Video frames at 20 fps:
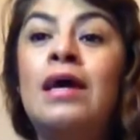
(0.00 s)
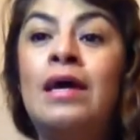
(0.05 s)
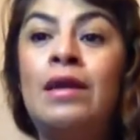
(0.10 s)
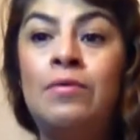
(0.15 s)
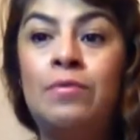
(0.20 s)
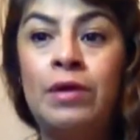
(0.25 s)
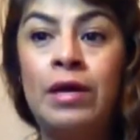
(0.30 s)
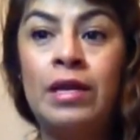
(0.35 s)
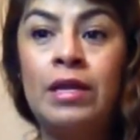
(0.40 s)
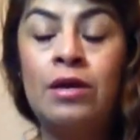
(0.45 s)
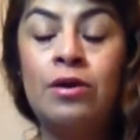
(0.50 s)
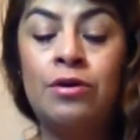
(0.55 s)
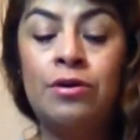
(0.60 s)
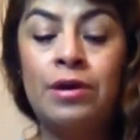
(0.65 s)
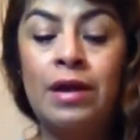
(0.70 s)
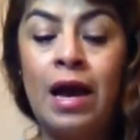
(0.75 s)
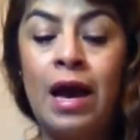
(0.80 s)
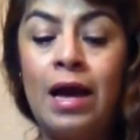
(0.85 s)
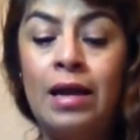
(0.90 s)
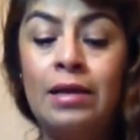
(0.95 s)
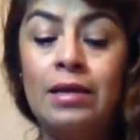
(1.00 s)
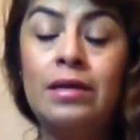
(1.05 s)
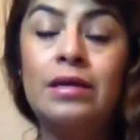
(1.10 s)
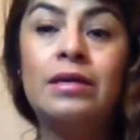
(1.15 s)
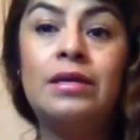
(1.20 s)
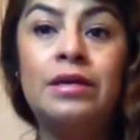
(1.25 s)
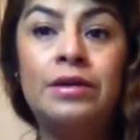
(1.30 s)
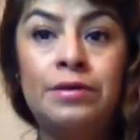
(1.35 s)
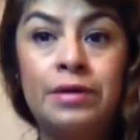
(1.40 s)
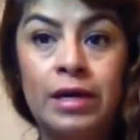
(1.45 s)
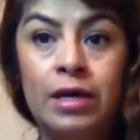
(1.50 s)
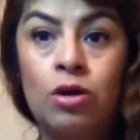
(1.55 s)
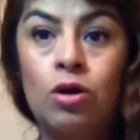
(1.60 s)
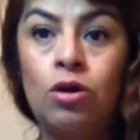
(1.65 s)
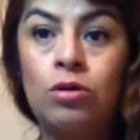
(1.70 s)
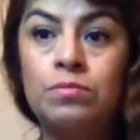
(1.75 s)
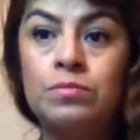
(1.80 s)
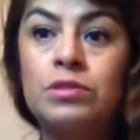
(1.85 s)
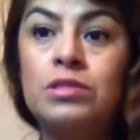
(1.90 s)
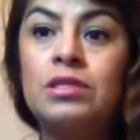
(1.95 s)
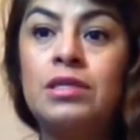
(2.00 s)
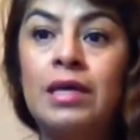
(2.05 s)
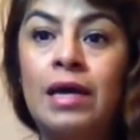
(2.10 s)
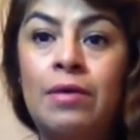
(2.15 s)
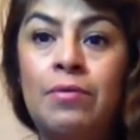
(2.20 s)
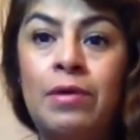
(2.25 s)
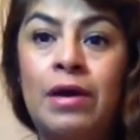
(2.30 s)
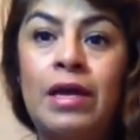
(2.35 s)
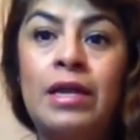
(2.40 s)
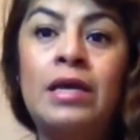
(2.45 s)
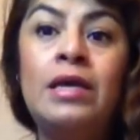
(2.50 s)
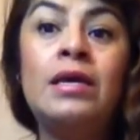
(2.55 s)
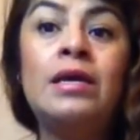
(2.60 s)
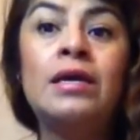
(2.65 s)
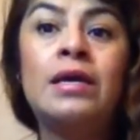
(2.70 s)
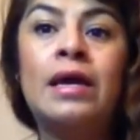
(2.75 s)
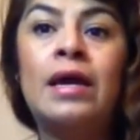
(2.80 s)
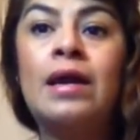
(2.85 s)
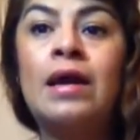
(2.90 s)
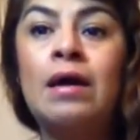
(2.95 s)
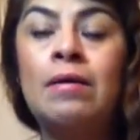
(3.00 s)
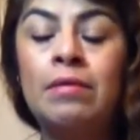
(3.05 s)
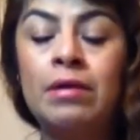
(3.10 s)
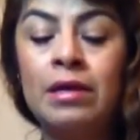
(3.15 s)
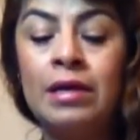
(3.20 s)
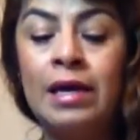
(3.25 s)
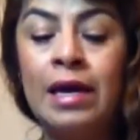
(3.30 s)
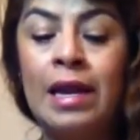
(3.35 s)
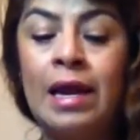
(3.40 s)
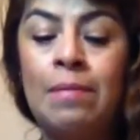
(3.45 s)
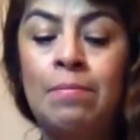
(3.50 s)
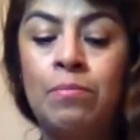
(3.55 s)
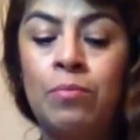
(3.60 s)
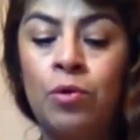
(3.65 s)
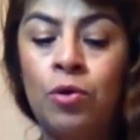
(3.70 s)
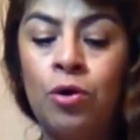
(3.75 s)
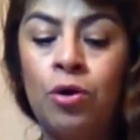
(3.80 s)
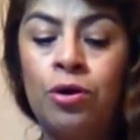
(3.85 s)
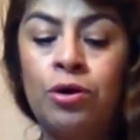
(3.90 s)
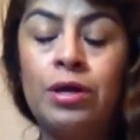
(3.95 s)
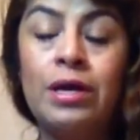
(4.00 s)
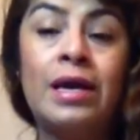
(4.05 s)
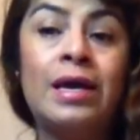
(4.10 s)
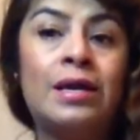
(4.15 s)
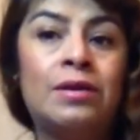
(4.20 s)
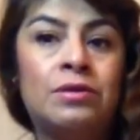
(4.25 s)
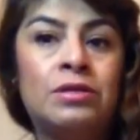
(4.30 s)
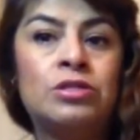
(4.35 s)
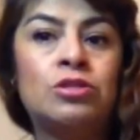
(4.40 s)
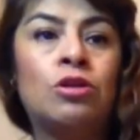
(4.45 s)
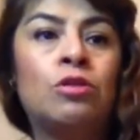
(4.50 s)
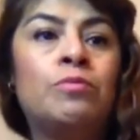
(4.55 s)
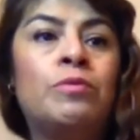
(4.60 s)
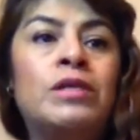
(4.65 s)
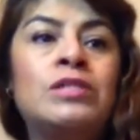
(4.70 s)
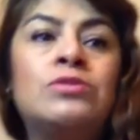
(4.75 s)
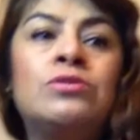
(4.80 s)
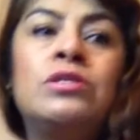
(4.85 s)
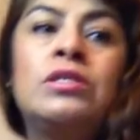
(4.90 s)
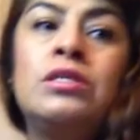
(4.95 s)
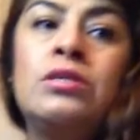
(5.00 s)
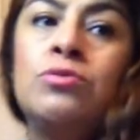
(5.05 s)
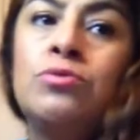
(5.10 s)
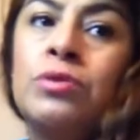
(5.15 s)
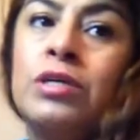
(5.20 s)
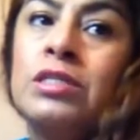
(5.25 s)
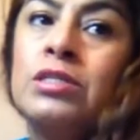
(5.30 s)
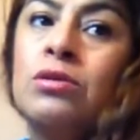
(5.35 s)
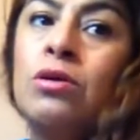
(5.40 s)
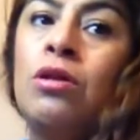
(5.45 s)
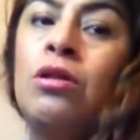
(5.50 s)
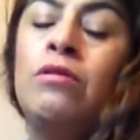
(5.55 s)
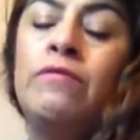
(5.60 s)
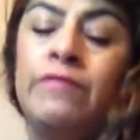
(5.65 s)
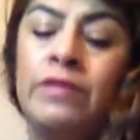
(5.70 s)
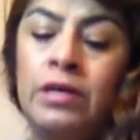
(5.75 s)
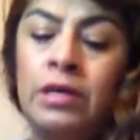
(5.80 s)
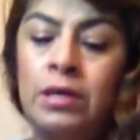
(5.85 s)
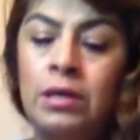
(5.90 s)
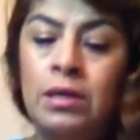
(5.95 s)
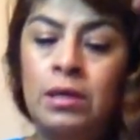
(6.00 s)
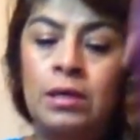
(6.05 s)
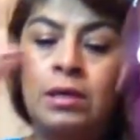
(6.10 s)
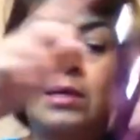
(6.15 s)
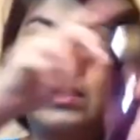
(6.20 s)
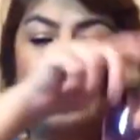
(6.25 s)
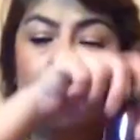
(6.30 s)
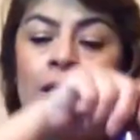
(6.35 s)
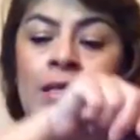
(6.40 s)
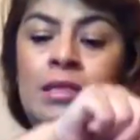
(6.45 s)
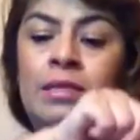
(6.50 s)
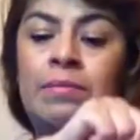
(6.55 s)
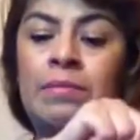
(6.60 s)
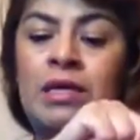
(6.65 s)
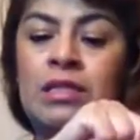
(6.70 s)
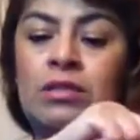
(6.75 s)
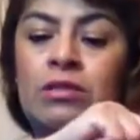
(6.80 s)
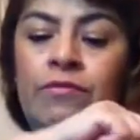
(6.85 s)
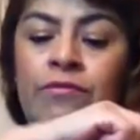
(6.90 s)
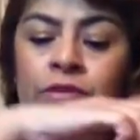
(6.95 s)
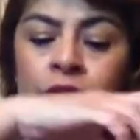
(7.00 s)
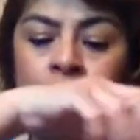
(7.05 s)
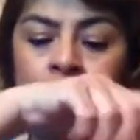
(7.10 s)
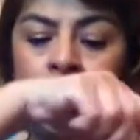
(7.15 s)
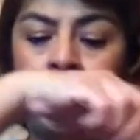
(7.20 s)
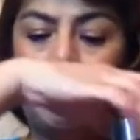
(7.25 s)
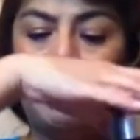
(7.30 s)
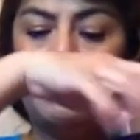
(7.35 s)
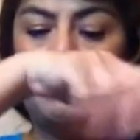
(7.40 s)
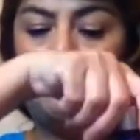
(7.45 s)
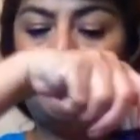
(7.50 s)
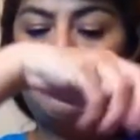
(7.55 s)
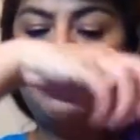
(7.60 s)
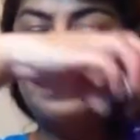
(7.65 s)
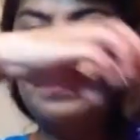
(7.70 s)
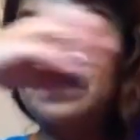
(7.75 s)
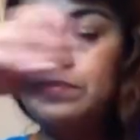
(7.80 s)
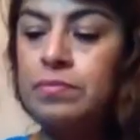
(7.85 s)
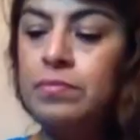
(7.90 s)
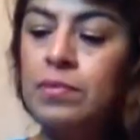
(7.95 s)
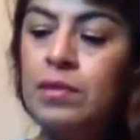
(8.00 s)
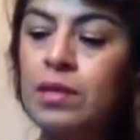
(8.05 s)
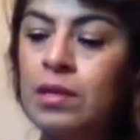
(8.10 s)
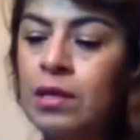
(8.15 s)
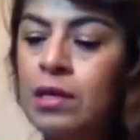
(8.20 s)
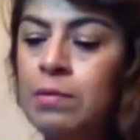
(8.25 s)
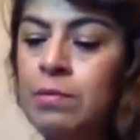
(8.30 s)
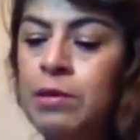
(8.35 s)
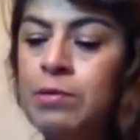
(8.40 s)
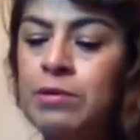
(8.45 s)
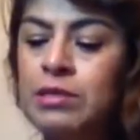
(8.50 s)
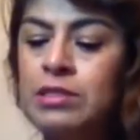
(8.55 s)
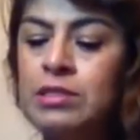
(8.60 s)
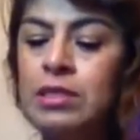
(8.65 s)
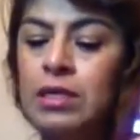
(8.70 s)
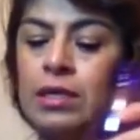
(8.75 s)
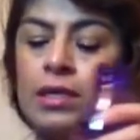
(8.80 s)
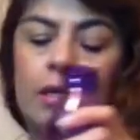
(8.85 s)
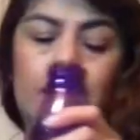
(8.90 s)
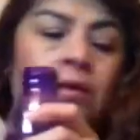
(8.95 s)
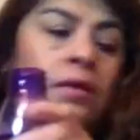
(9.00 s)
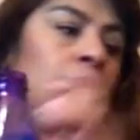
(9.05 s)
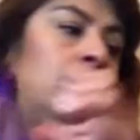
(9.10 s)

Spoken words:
And ready or not, here it comes. Get ready, get on board, and resolve what you need to resolve in the month of November. Give me 1 second.